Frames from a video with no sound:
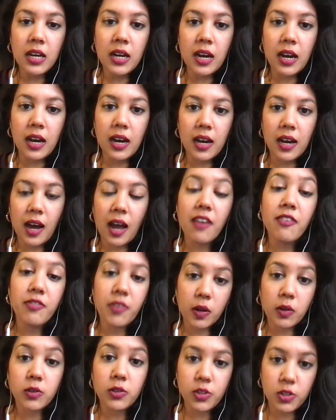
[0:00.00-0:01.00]
I
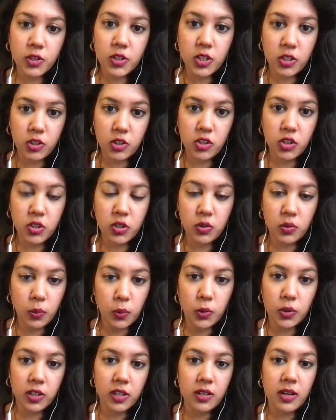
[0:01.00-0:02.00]
followed their suggested order.